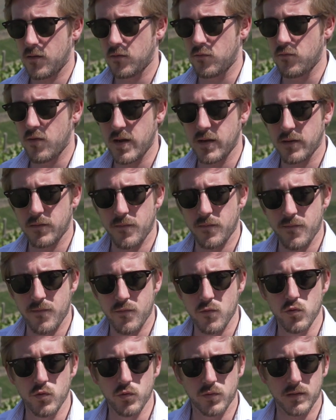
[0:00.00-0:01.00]
great
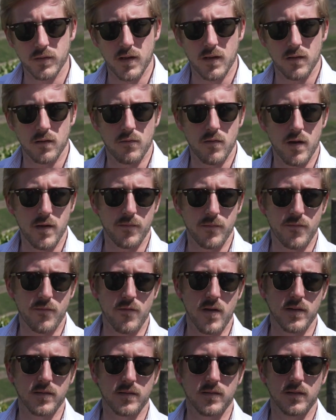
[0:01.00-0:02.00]
fruit and great
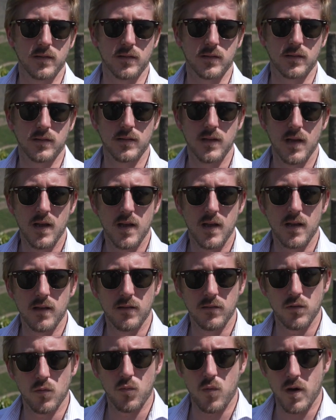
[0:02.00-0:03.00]
freshness
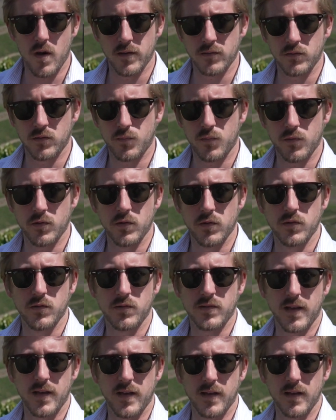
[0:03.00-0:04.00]
in the wines
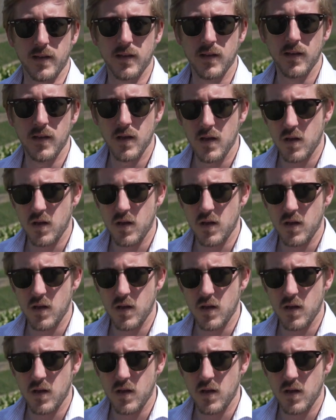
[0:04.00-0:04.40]
produced here.